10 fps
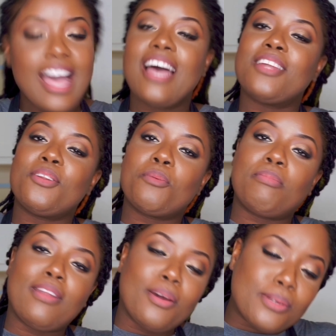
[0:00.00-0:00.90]
No
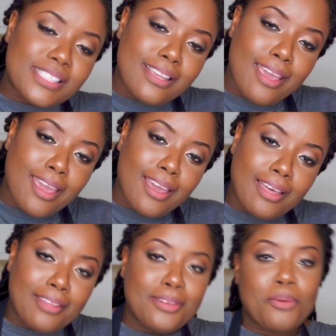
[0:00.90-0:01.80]

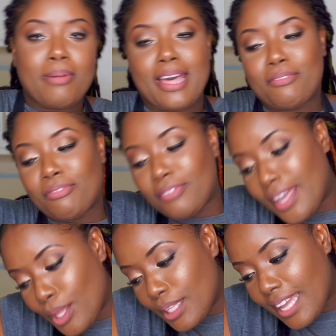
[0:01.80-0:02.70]
bloating, no bad
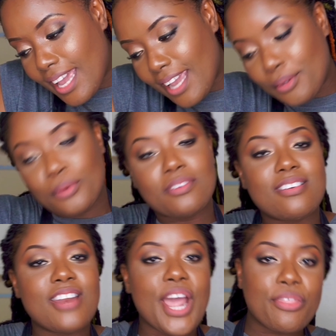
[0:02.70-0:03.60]
feeling, no
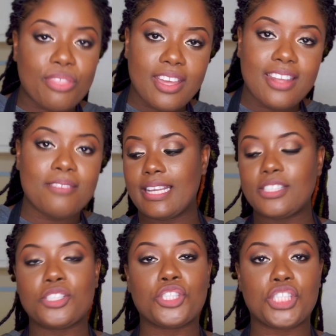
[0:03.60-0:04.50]
nothing.
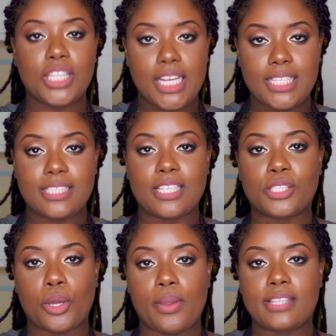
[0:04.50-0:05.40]
This cheese is
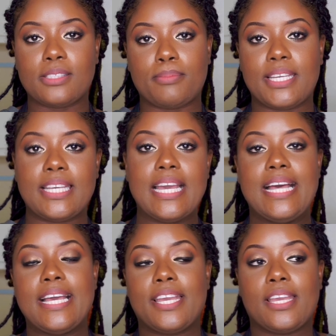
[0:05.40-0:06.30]
going to be
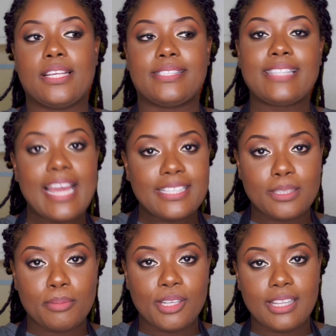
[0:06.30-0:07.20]

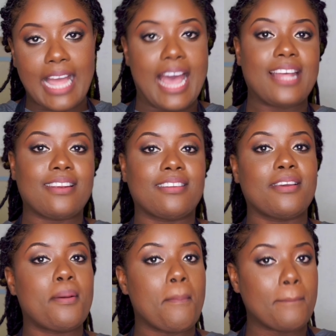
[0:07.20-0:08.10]
sliceable and
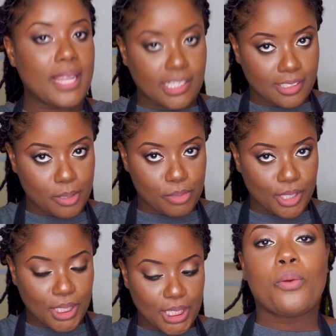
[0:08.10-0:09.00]

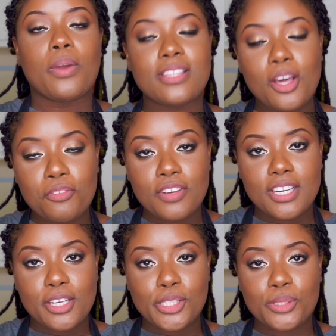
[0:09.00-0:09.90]
meltable. Without
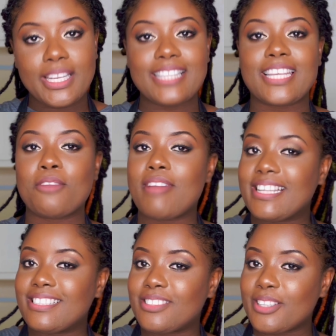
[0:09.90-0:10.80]
further ado, let's get
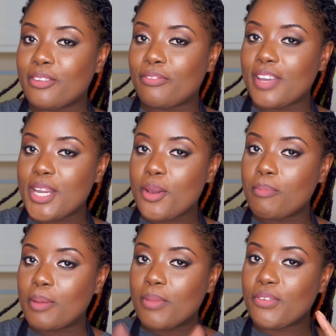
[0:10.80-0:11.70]
right into the video.
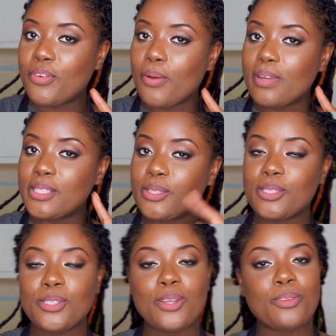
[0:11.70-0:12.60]
But before we do
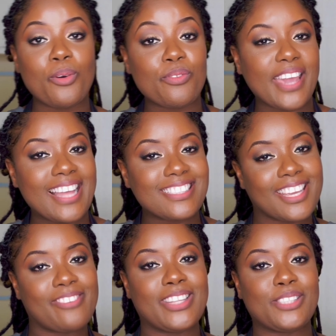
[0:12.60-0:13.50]
so, don't forget to
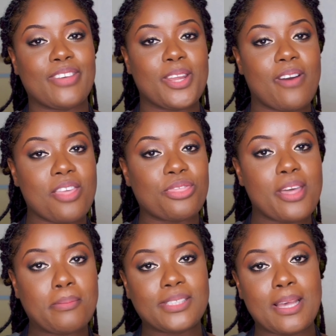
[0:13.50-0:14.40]
give this video a
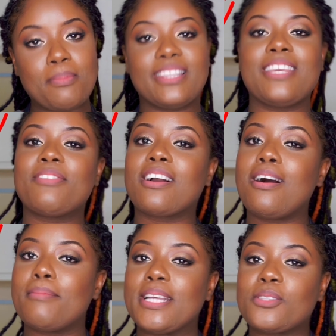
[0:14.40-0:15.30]
thumbs up, leave a
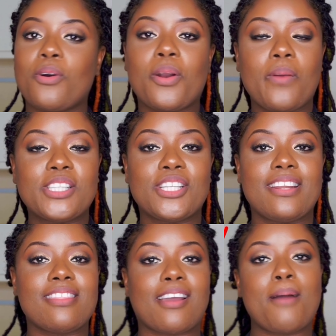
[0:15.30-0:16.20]
comment or a question
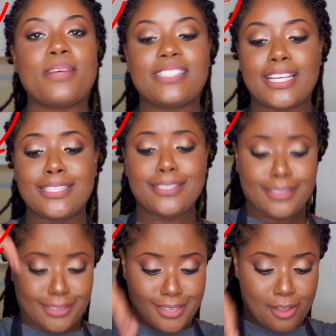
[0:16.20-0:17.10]
in the comment section
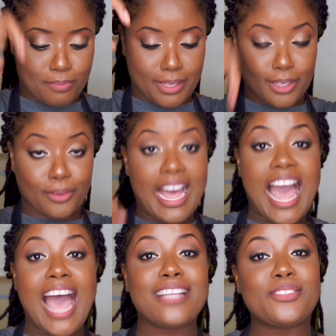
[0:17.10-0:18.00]
down below,
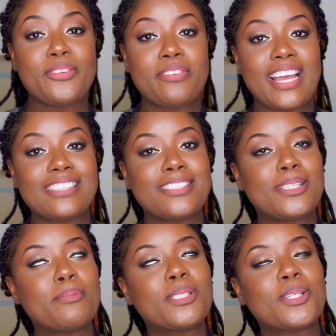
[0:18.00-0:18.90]
and don't forget to
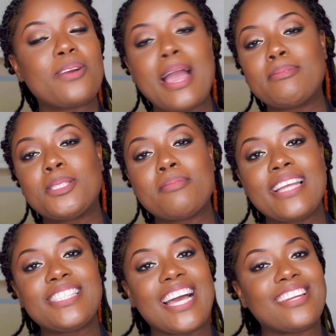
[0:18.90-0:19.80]
subscribe to
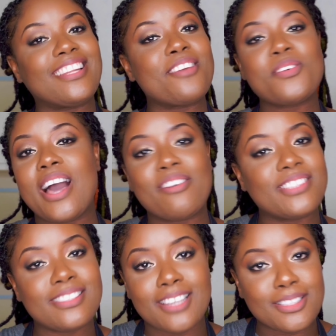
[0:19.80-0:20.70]
my channel if you
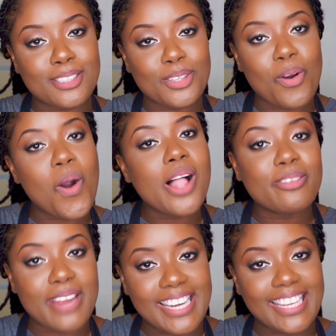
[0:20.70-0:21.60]
haven't done so
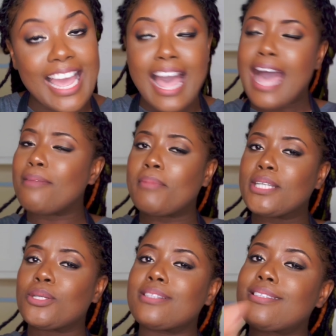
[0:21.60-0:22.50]
already, and be
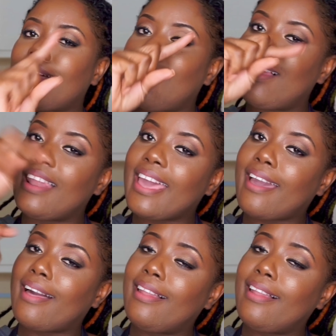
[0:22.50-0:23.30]
sure to click